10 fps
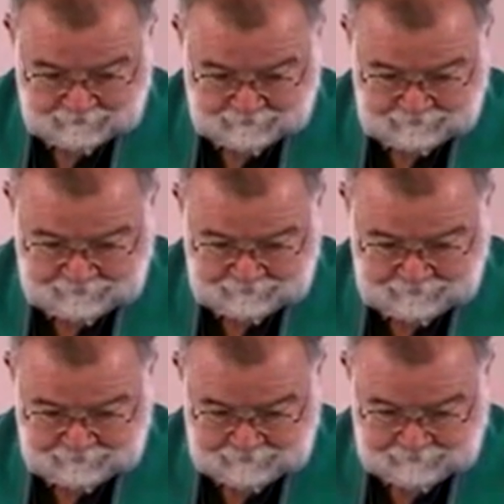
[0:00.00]

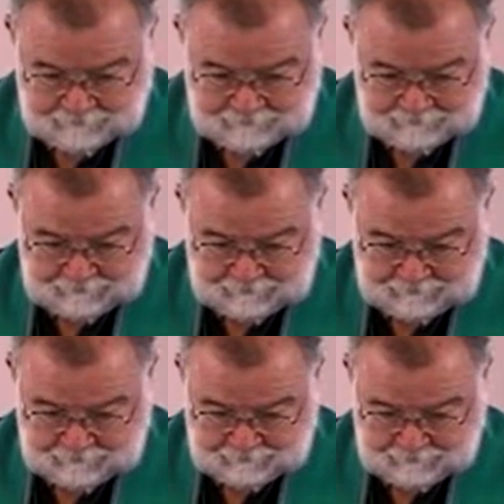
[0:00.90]

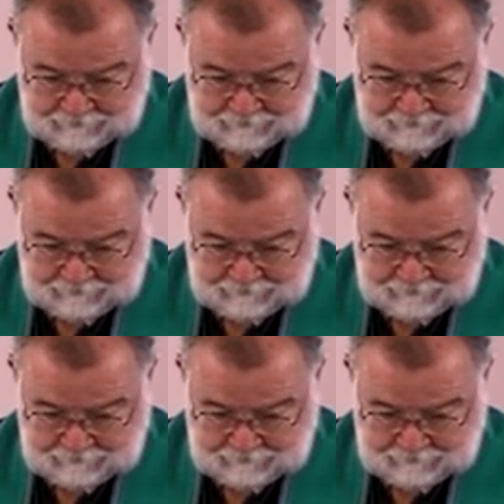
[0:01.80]
Nobody speaks.